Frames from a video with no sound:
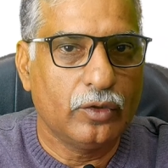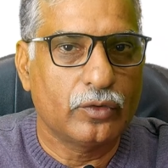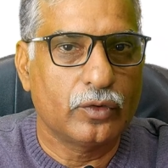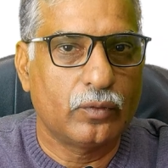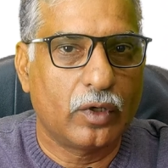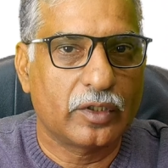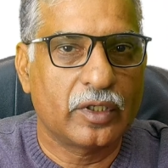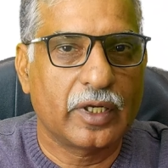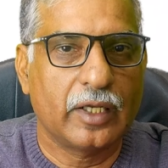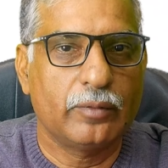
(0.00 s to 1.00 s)
so water
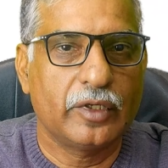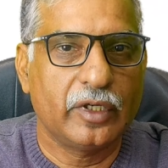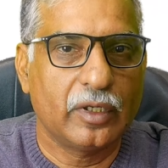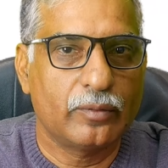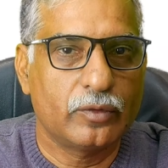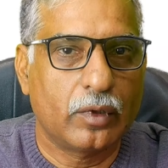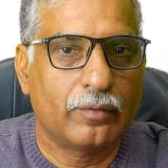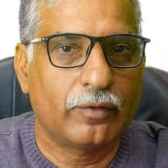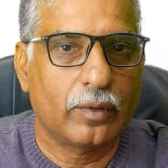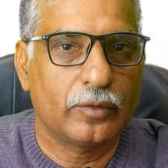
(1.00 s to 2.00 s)
can be
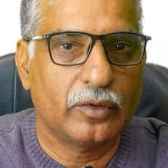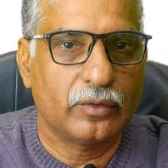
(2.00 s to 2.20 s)
reabsorbed from the